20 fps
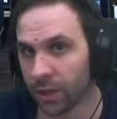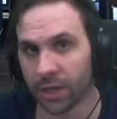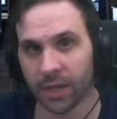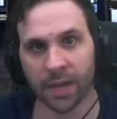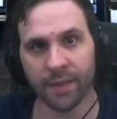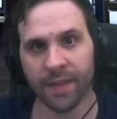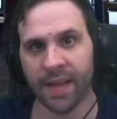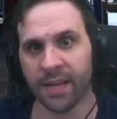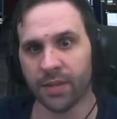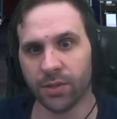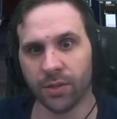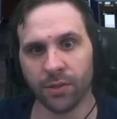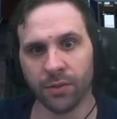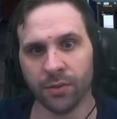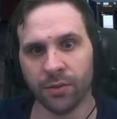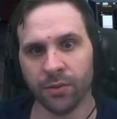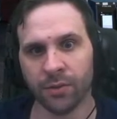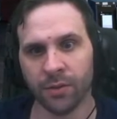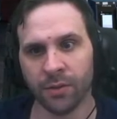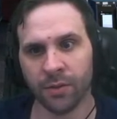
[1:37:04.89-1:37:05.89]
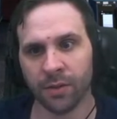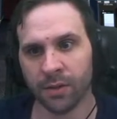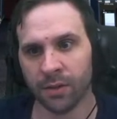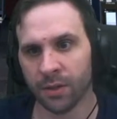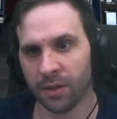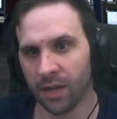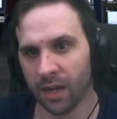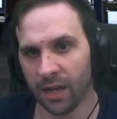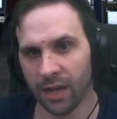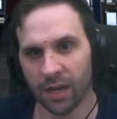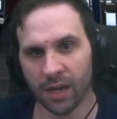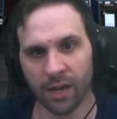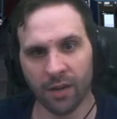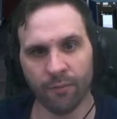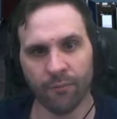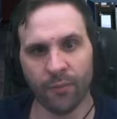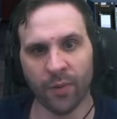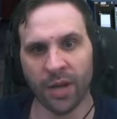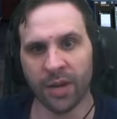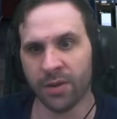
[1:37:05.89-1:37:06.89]
have done that too, uh,
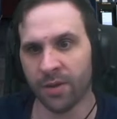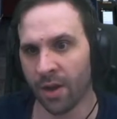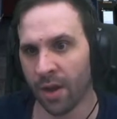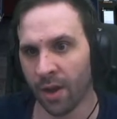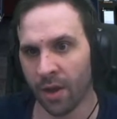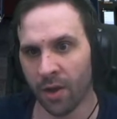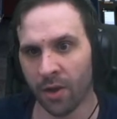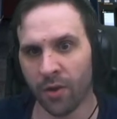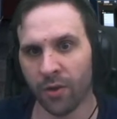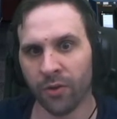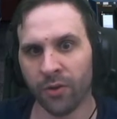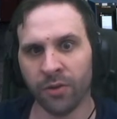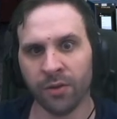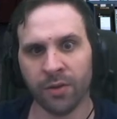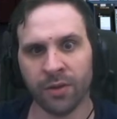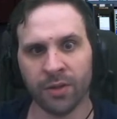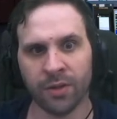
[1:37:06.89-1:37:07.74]
but no,